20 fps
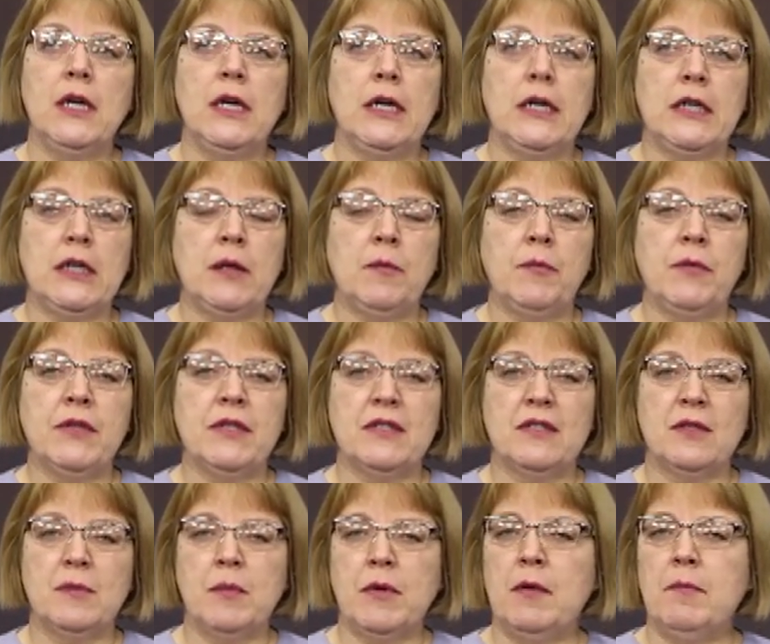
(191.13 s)
Um, this
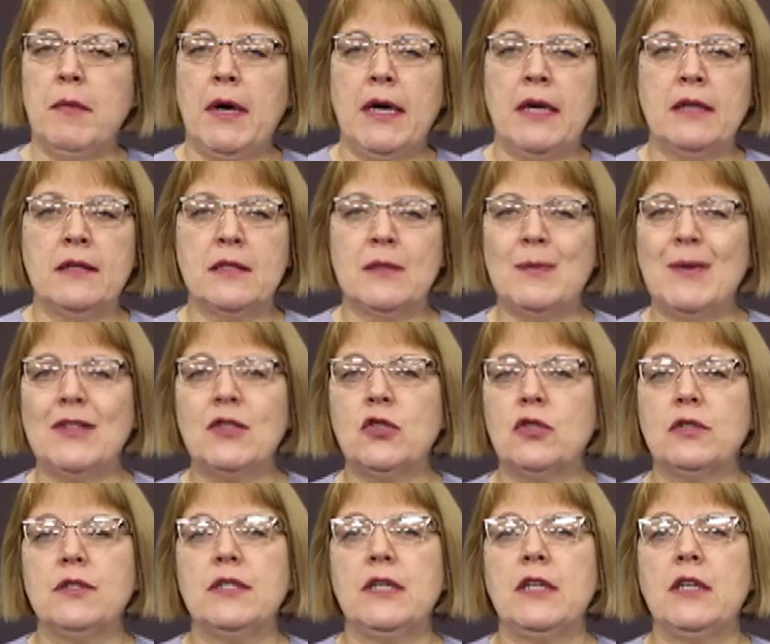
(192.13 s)
has been my
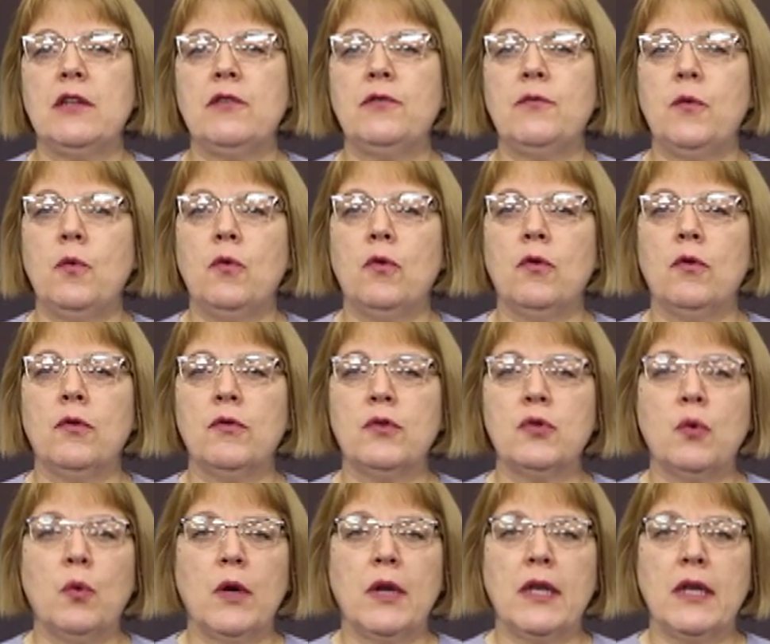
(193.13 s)
specialty for
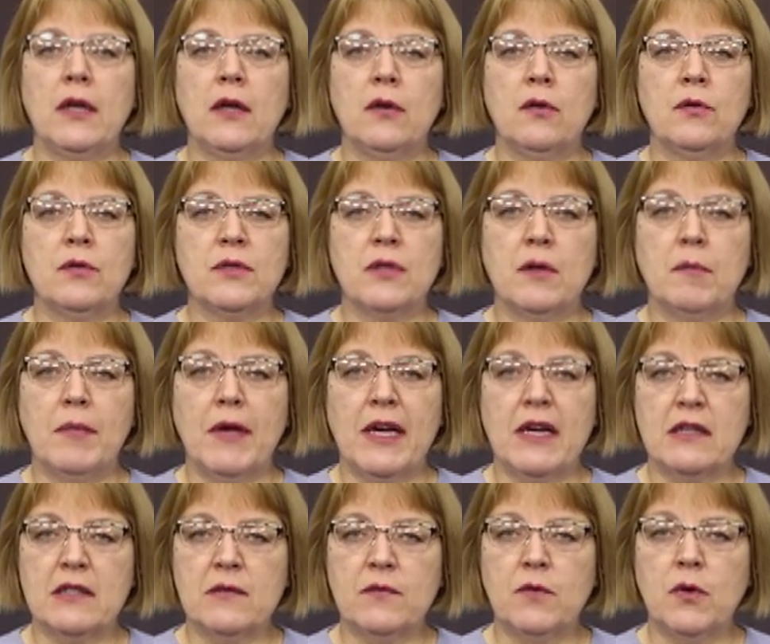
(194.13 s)
20 years in the
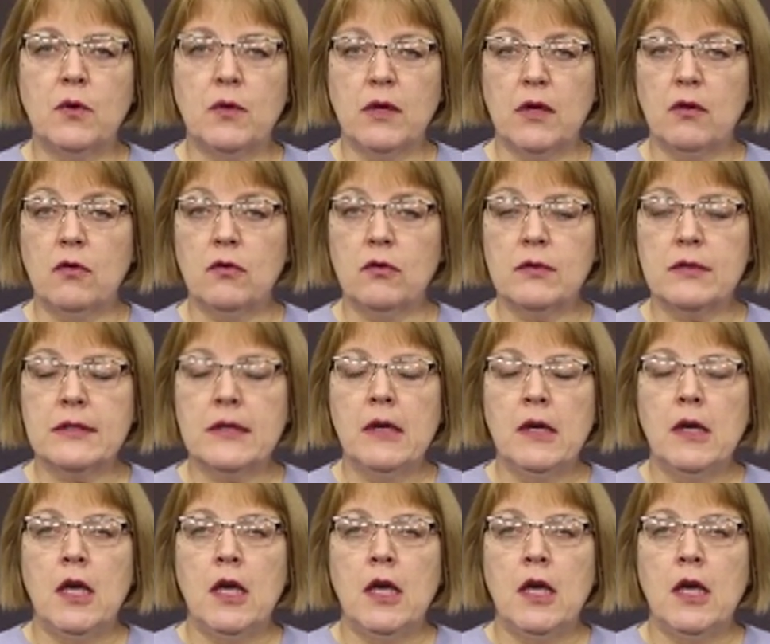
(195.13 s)
past few years,